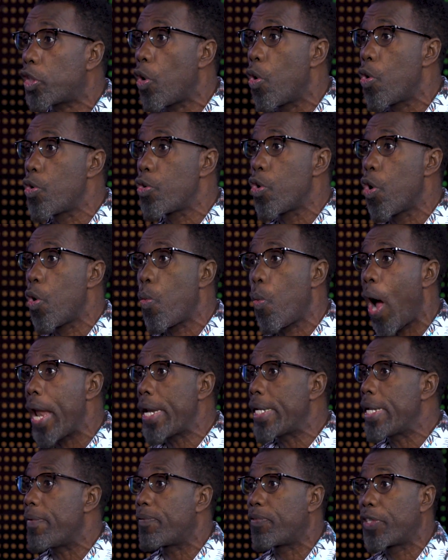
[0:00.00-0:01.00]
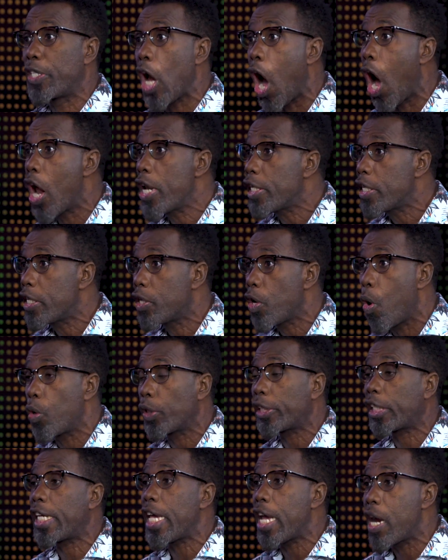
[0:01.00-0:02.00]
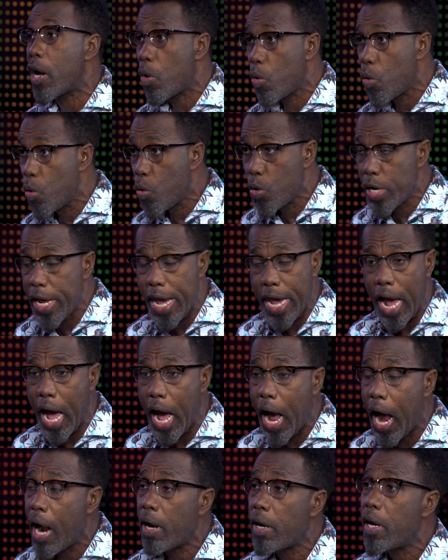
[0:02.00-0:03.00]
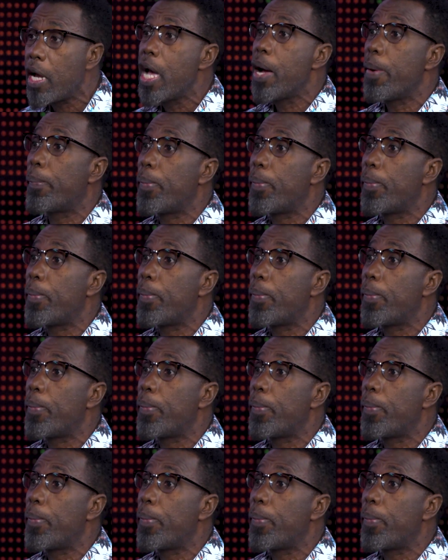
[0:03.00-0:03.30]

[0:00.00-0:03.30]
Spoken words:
don't know what they've done, don't care who they are,